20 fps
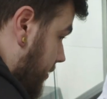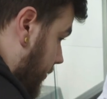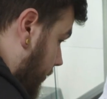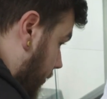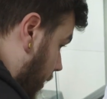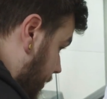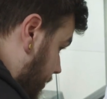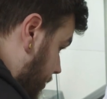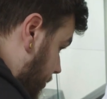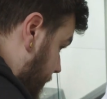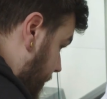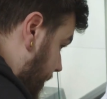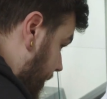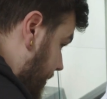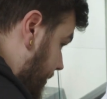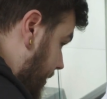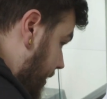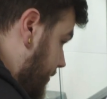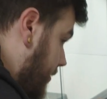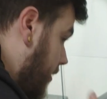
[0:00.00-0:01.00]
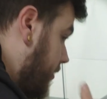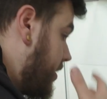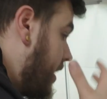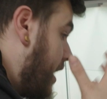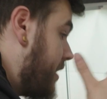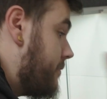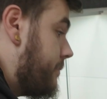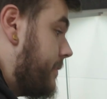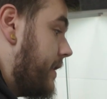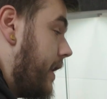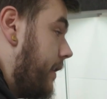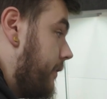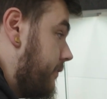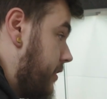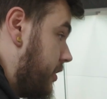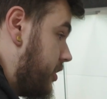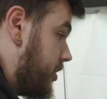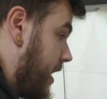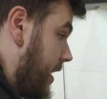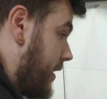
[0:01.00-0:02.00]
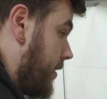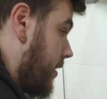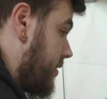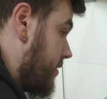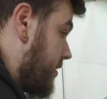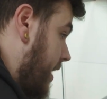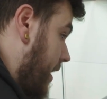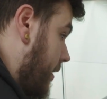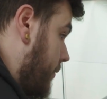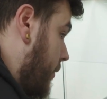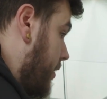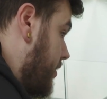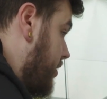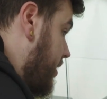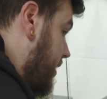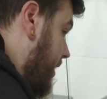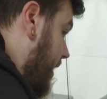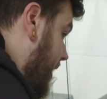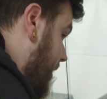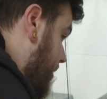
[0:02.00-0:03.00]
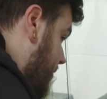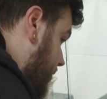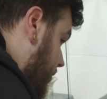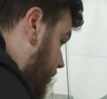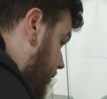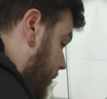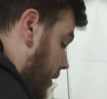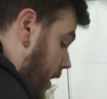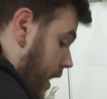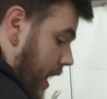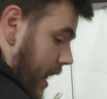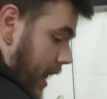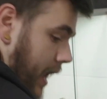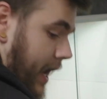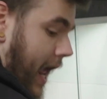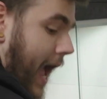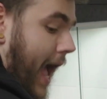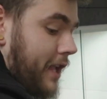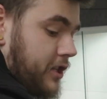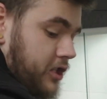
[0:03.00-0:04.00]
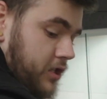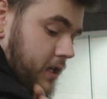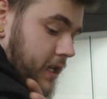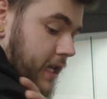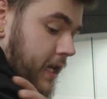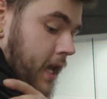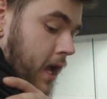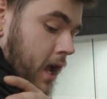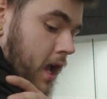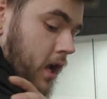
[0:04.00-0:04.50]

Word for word: and the right humidity, so she hasn't been able to shed her skin when she needs to. And it actually